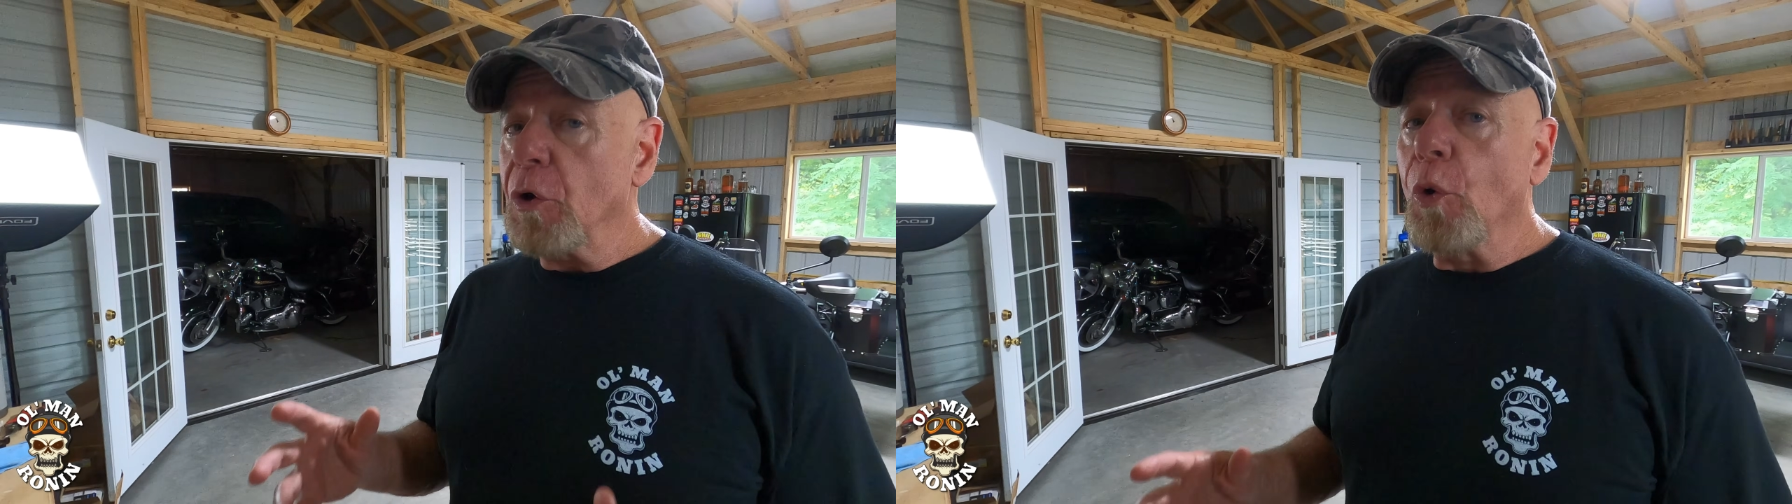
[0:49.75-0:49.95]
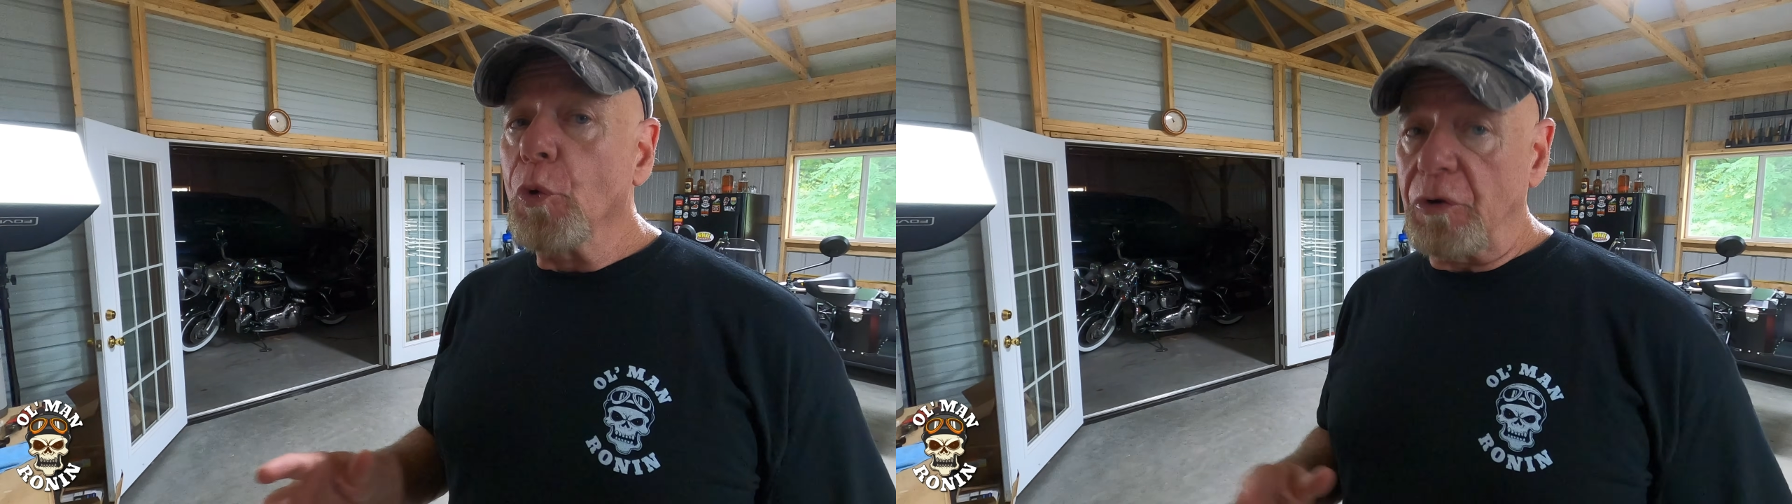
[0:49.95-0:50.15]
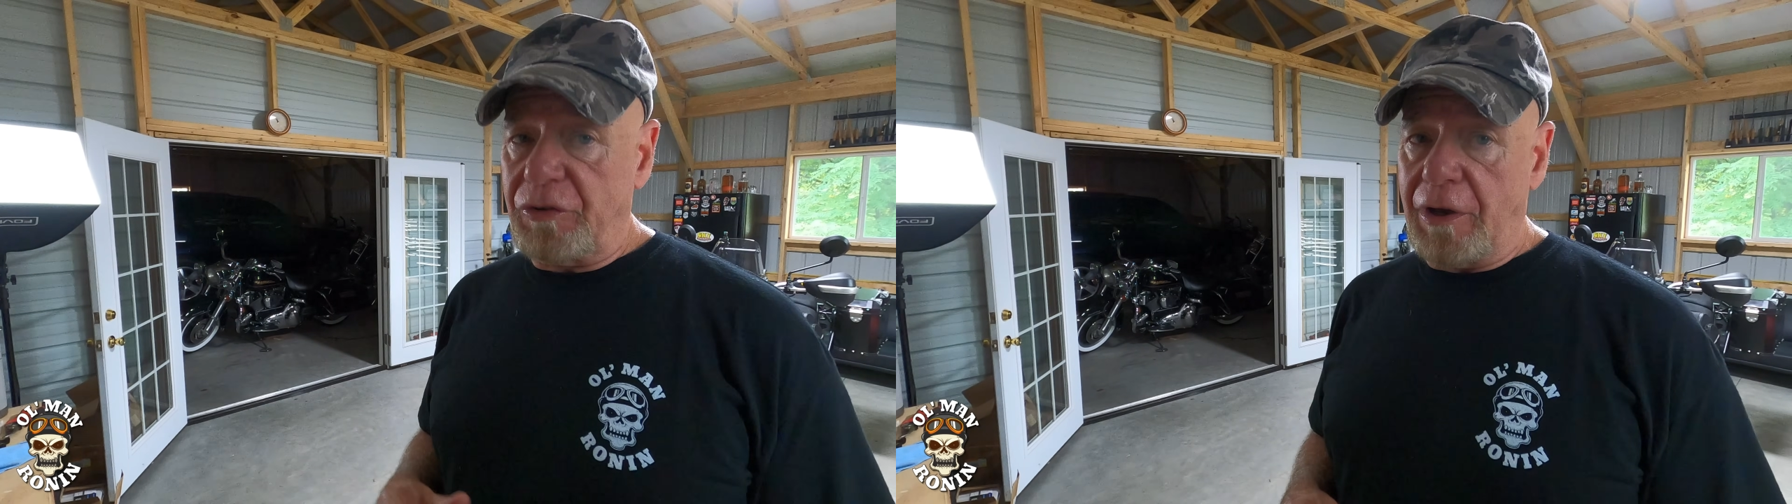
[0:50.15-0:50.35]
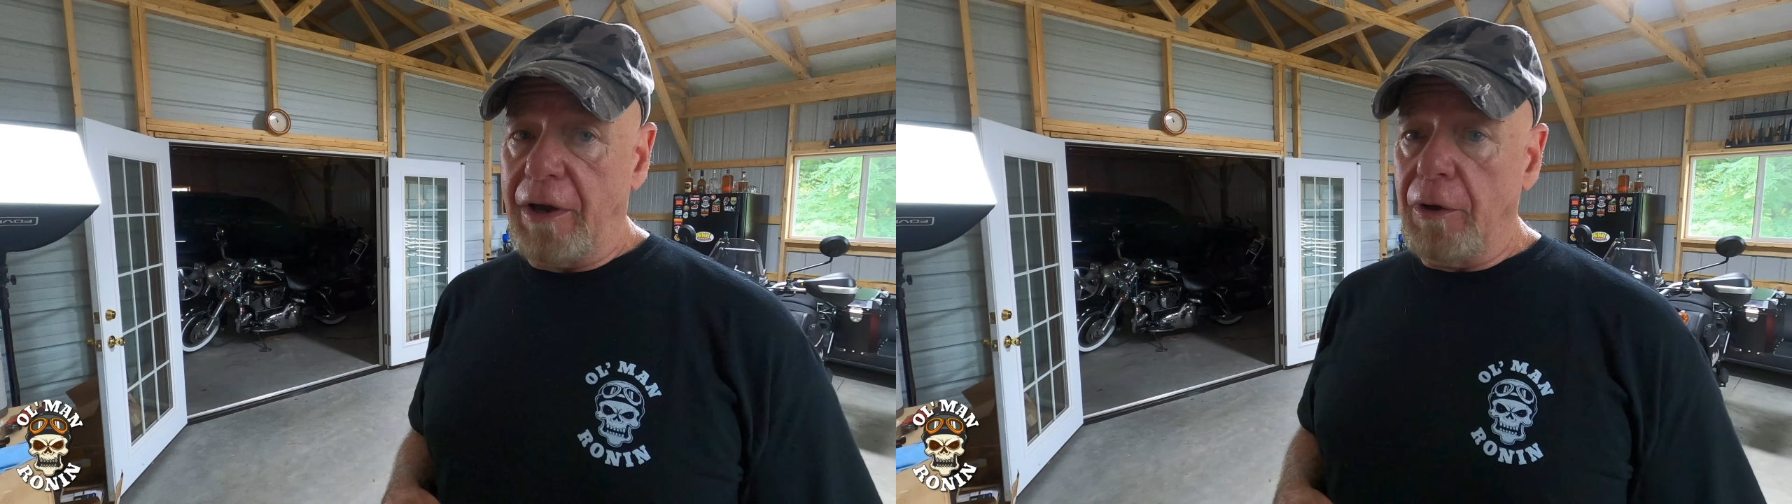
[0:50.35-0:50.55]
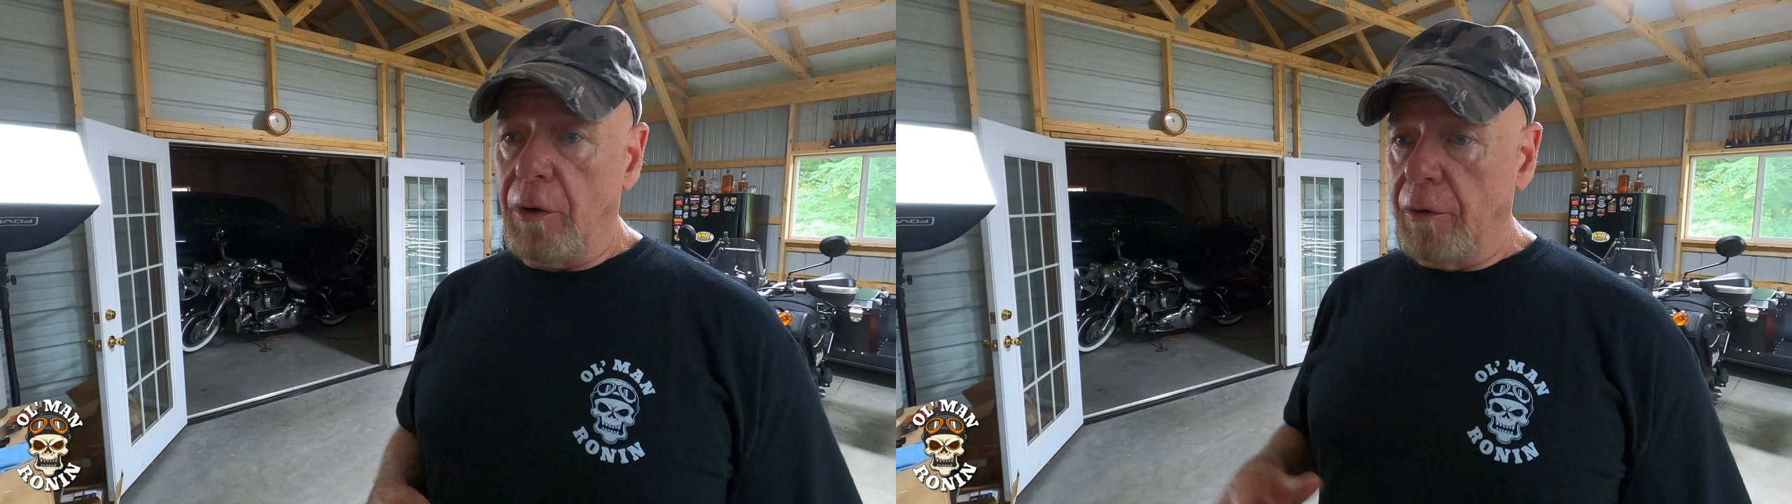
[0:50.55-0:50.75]
older
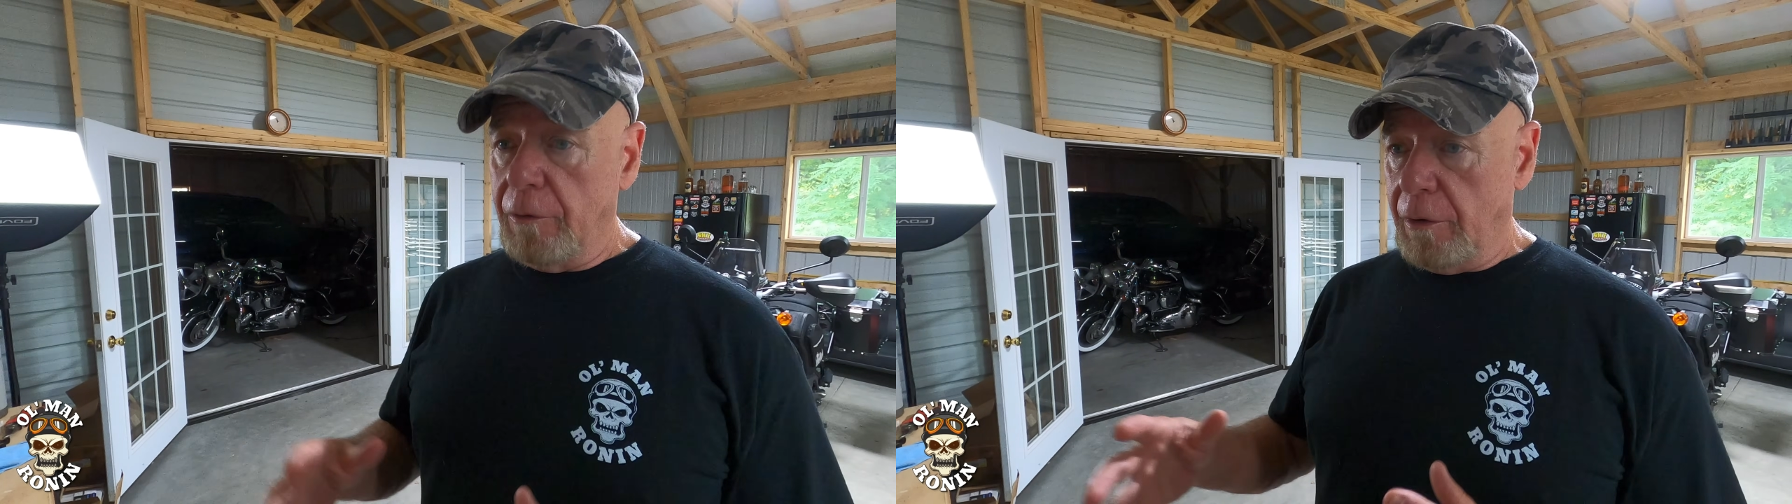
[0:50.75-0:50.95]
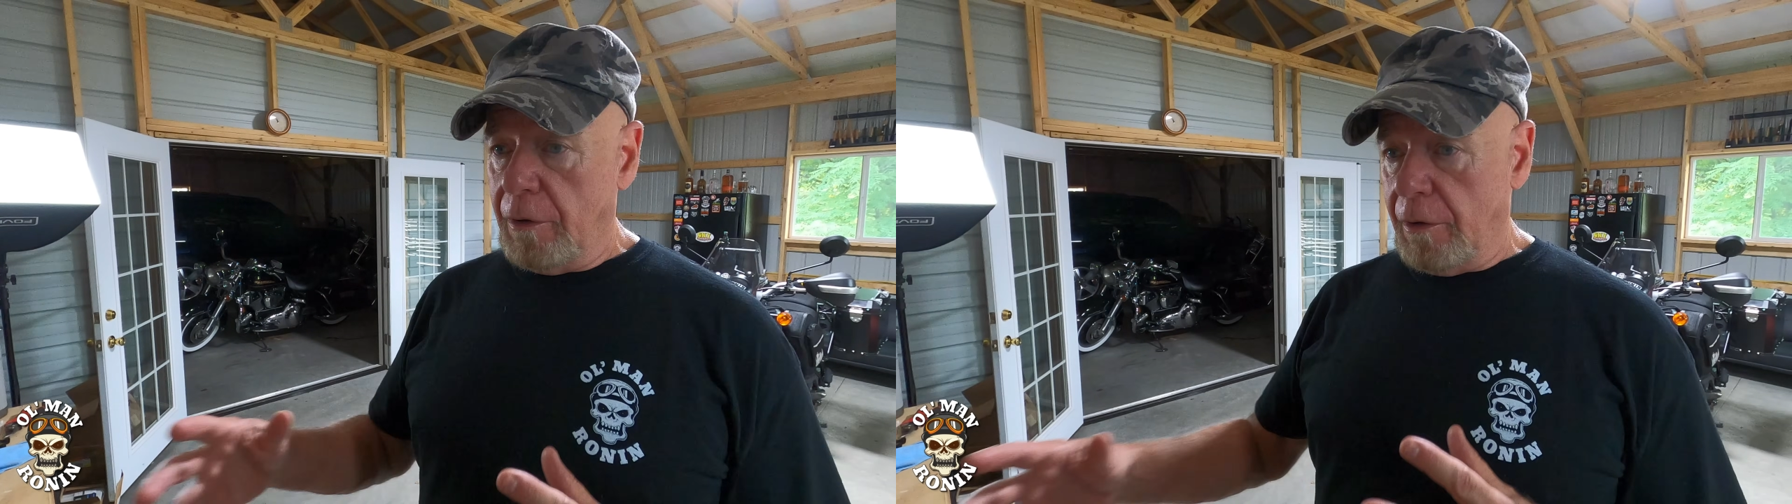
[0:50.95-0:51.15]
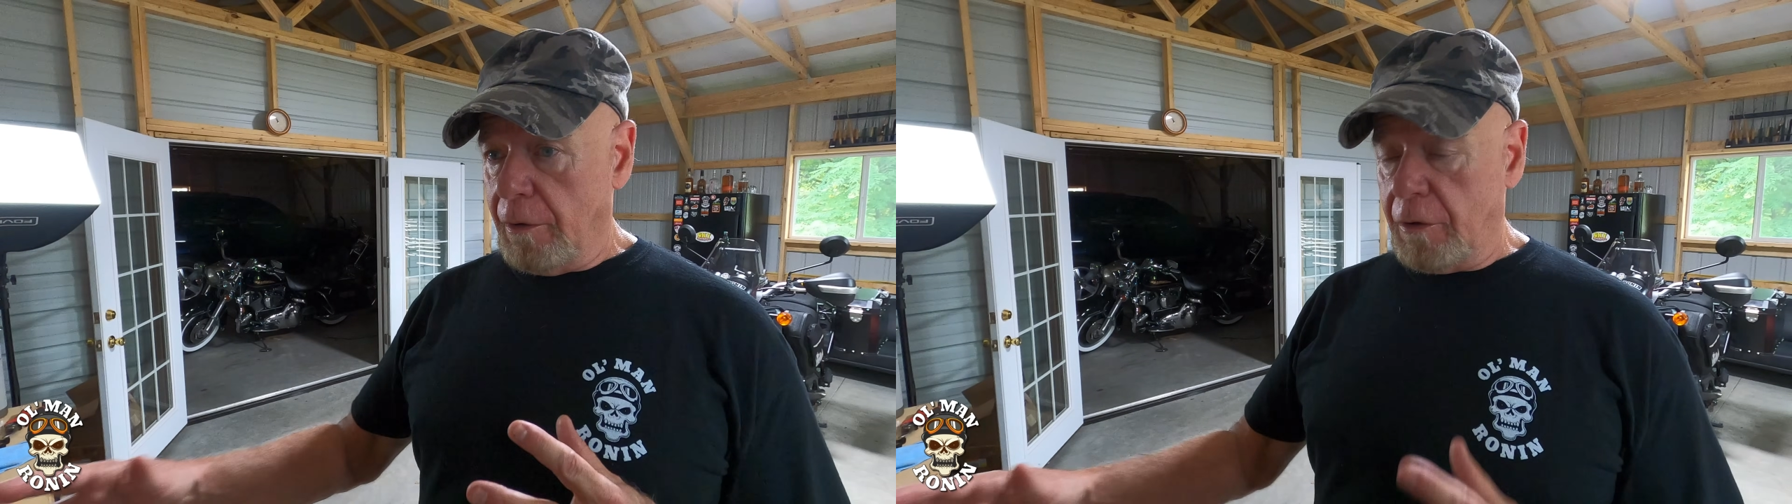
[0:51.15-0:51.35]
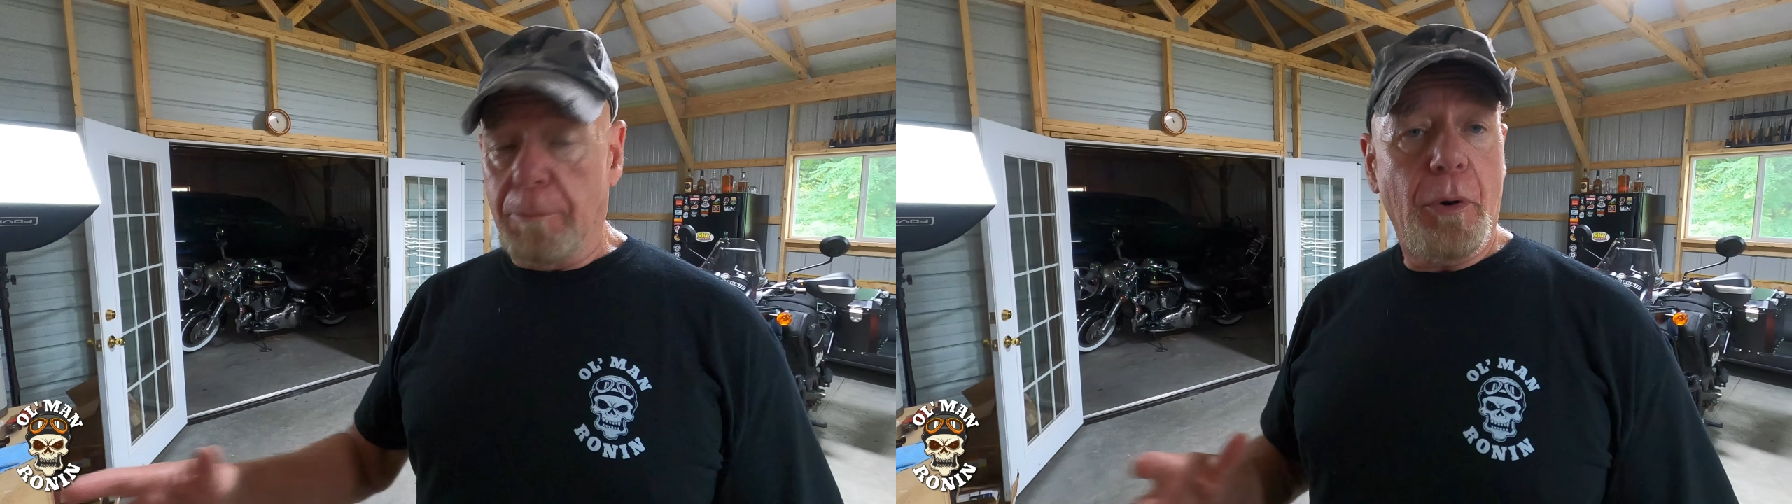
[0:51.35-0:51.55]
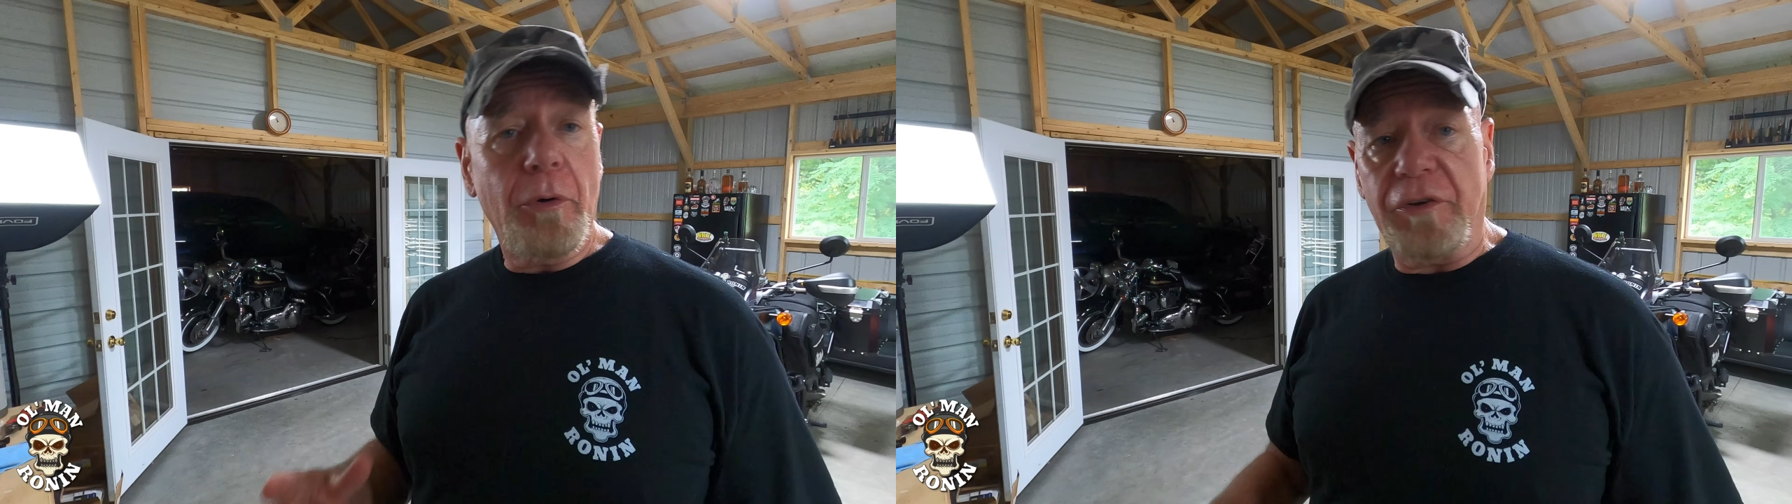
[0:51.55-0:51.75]
style
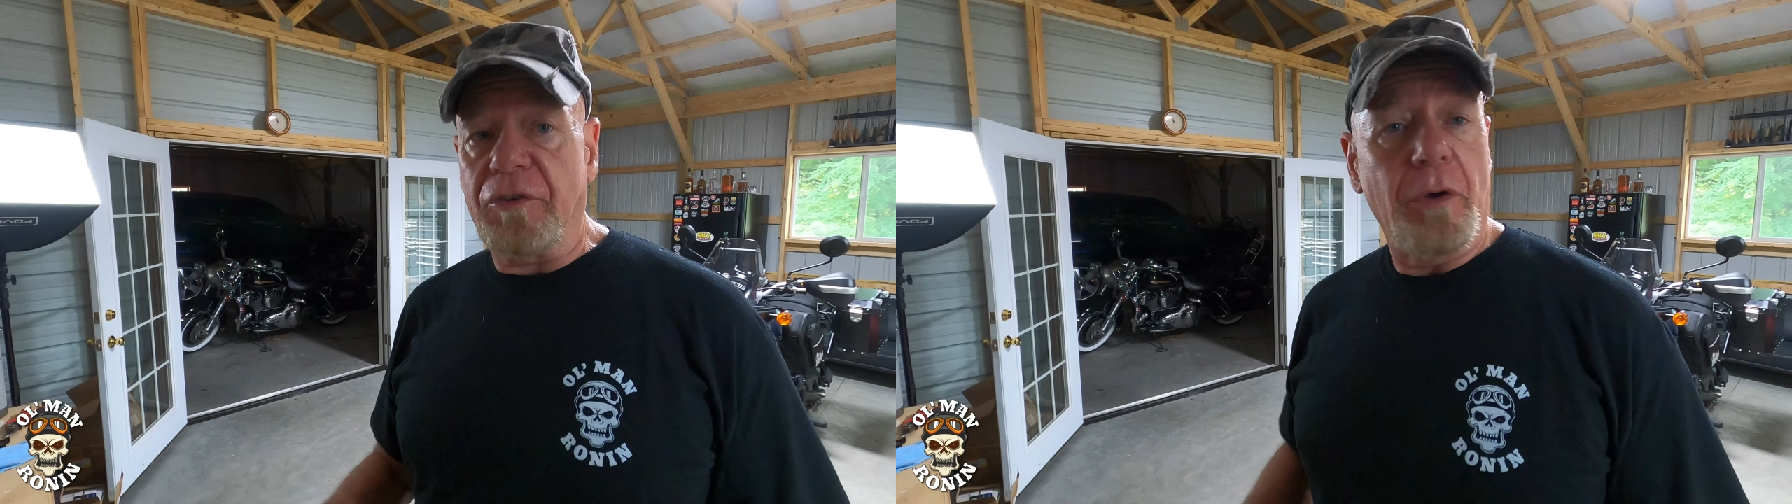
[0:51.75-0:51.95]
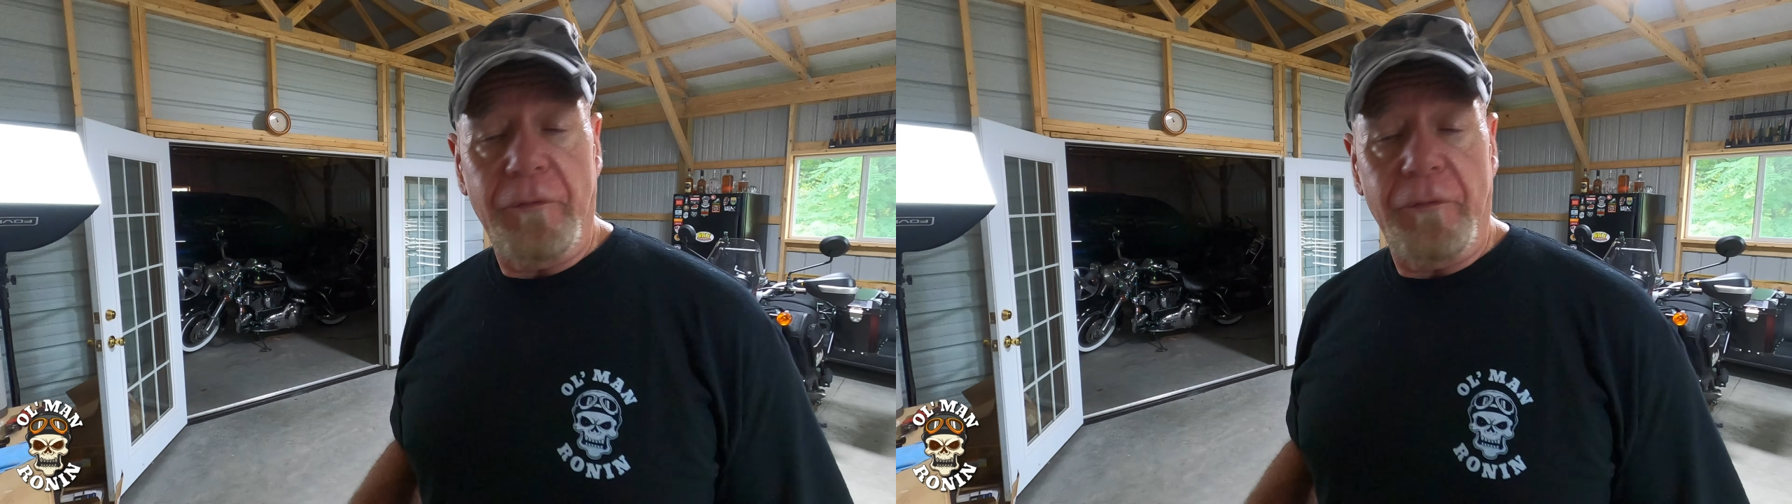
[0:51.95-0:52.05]
components to it.